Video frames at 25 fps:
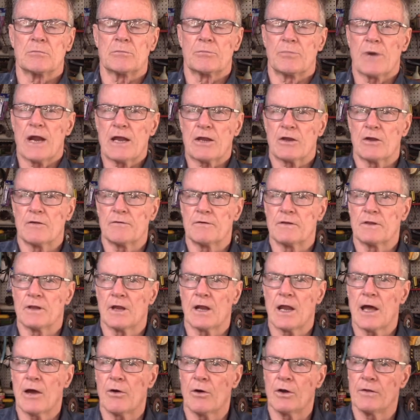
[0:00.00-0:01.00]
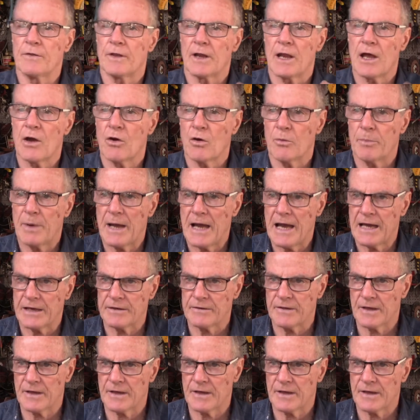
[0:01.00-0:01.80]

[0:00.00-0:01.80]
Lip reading: break if in the lower part,